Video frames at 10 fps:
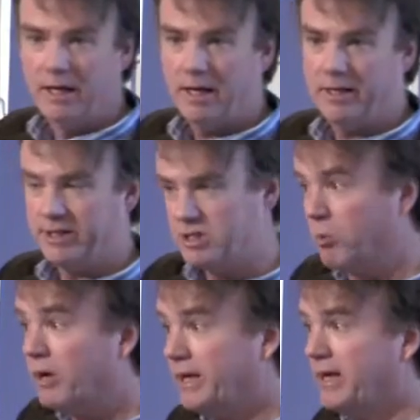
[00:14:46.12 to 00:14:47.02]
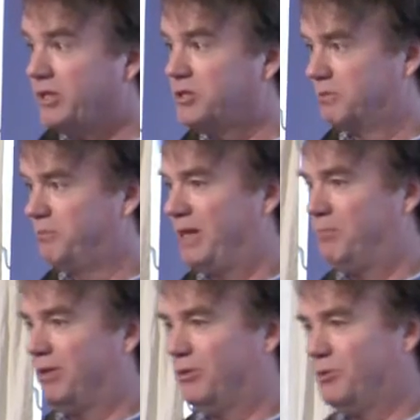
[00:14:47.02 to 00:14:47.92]
And it's the working age
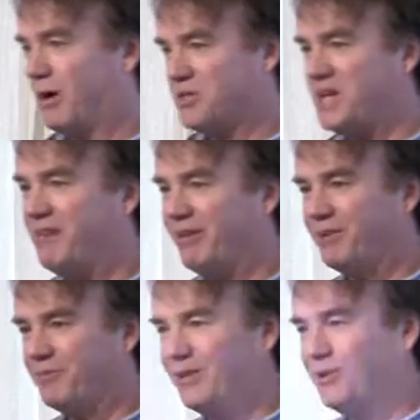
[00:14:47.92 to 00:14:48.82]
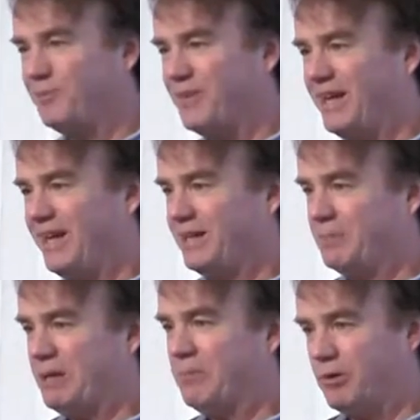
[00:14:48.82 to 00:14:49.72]
people who are saving, you know?
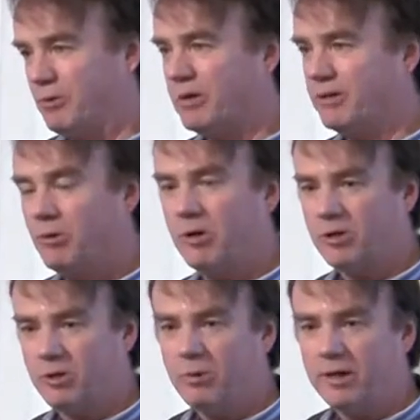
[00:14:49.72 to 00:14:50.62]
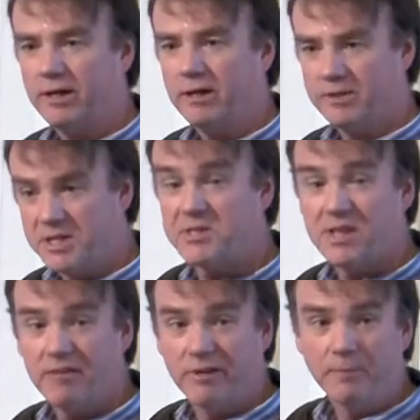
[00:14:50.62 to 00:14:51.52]
The people who are no longer working are
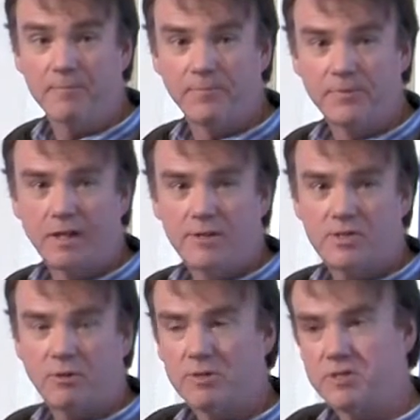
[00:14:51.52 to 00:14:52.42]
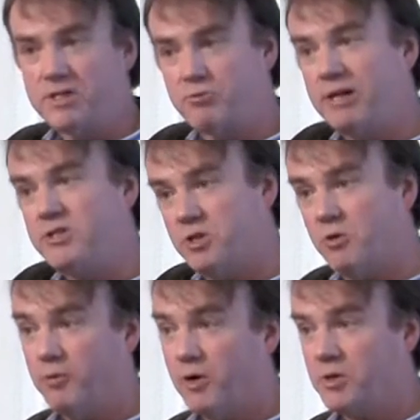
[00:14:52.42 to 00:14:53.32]
dissaving. So as this
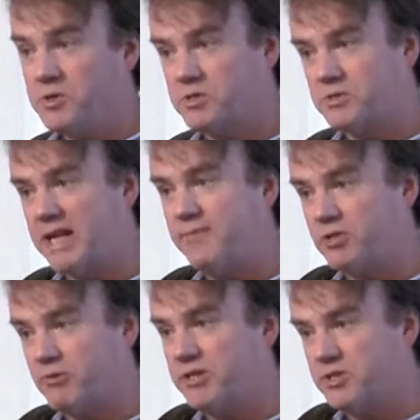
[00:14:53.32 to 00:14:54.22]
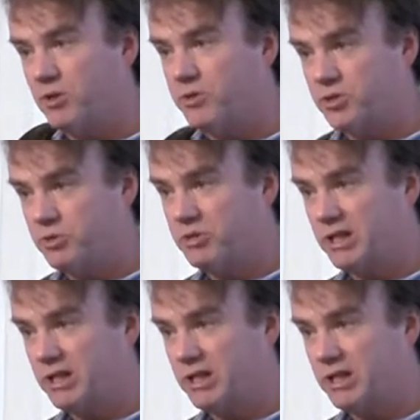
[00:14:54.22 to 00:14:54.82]
ratio falls, savings rates ought to